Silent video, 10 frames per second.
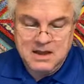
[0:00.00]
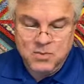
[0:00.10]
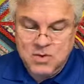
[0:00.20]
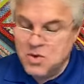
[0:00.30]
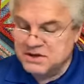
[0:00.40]

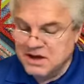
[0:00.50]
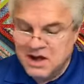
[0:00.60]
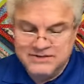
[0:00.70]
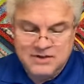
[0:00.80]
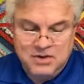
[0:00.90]
We want to
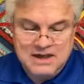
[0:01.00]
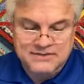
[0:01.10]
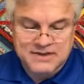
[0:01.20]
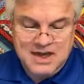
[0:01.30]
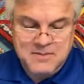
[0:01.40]
also
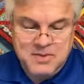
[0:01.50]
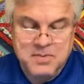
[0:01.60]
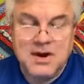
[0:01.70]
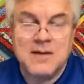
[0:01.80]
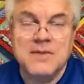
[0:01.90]
lift up the
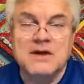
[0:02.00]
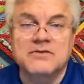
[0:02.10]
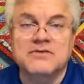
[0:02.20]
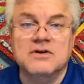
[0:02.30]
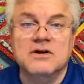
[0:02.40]
Prime
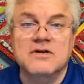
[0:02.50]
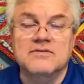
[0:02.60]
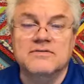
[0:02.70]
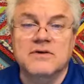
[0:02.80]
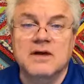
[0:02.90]
Minister
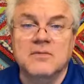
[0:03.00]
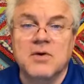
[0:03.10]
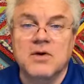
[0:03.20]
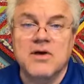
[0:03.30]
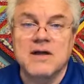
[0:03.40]
of
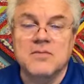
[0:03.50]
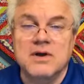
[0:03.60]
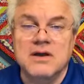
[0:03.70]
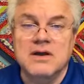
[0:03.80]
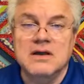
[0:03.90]
Great
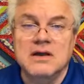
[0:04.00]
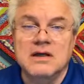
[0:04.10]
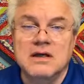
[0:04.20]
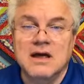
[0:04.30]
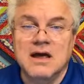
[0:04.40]
Britain,
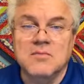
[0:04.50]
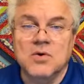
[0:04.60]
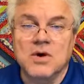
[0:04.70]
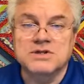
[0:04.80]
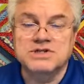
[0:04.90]

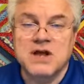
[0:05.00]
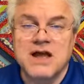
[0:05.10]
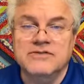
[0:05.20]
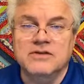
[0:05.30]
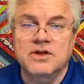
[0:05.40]
Boris
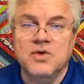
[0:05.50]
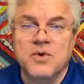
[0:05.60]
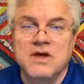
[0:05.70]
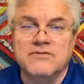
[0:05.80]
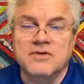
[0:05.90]
Johnson, who
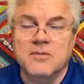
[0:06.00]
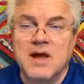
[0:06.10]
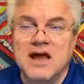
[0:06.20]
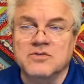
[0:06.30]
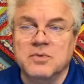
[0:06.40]
went from
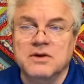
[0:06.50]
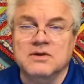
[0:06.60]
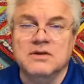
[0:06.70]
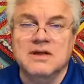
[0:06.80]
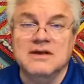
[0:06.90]
hospital
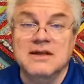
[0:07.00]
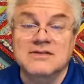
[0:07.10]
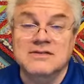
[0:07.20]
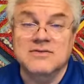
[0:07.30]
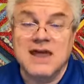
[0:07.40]
to
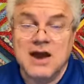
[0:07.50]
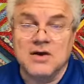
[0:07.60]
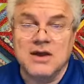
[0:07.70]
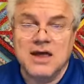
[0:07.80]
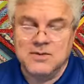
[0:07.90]
intensive care
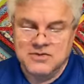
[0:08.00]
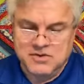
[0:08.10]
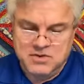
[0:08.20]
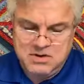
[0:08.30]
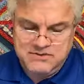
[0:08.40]
today with
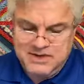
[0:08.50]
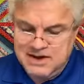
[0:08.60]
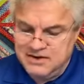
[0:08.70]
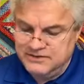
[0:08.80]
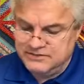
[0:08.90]

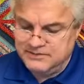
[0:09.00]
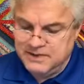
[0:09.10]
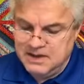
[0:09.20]
coronavirus.